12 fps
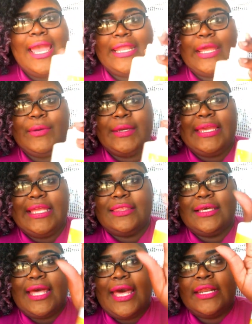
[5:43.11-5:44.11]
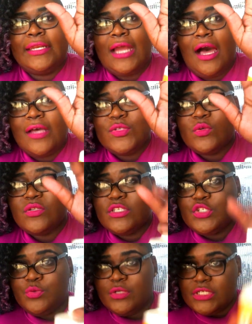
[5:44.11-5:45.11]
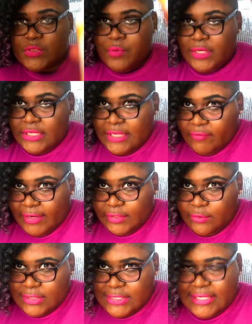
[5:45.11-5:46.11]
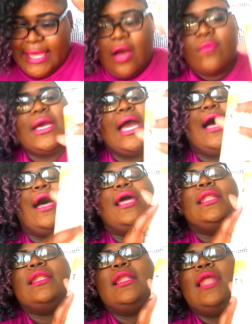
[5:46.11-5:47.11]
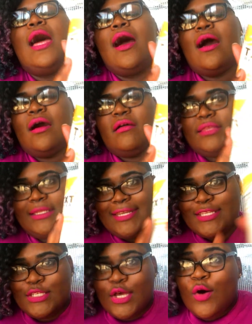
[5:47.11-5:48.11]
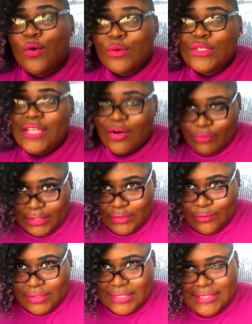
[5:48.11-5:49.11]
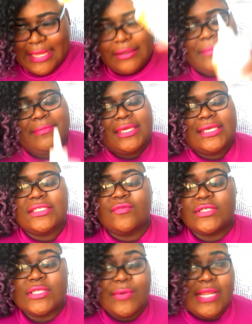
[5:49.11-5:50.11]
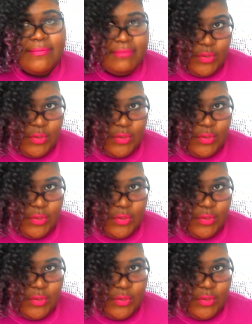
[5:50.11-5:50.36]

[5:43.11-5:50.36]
and they would get the kind of nozzle so that you could just put it directly on the scalp love that this goes directly on the scalp. That means for someone like